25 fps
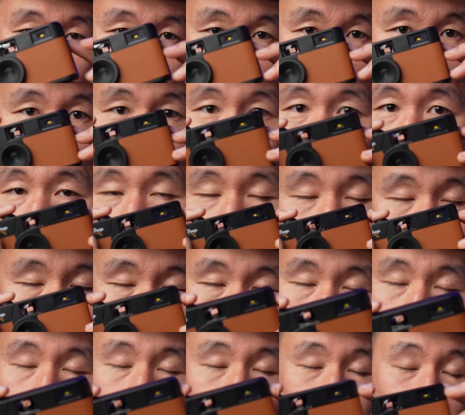I just go
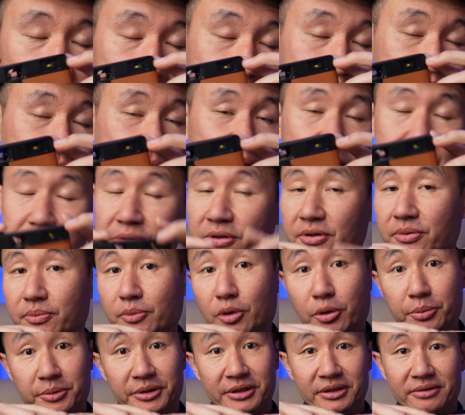shoot, I just capture the
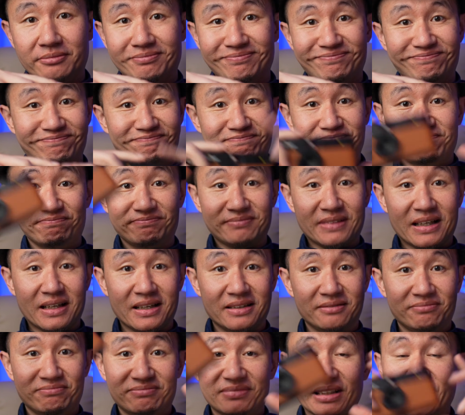moment.
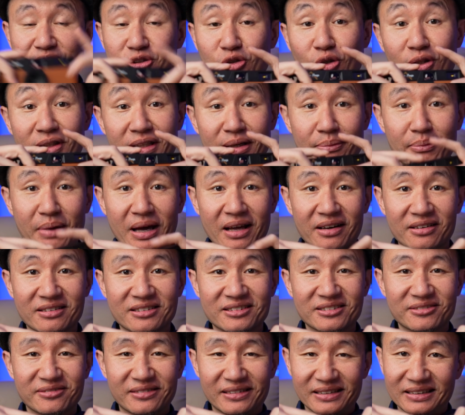And that's all that
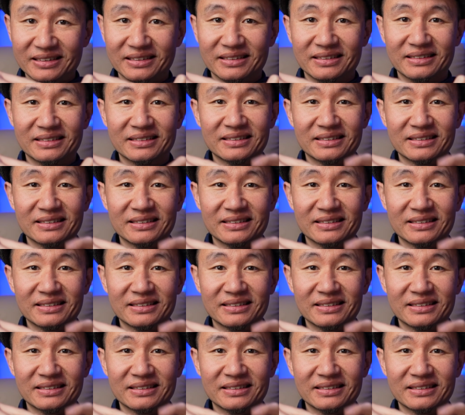matters, right?